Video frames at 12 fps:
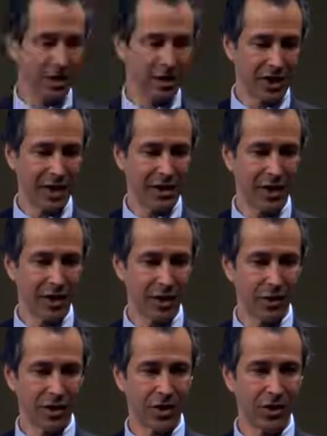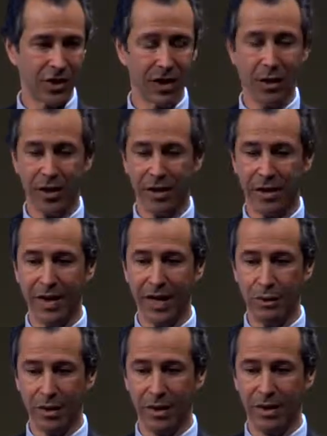Does that tell us what's going on with our
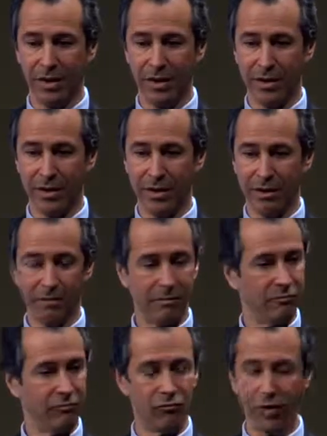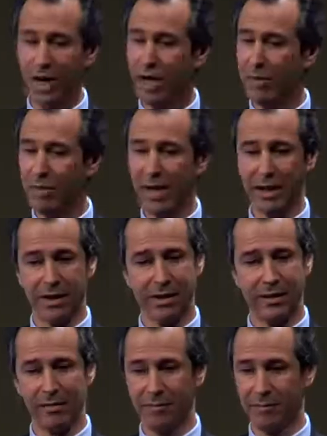thyroid? Not a bit.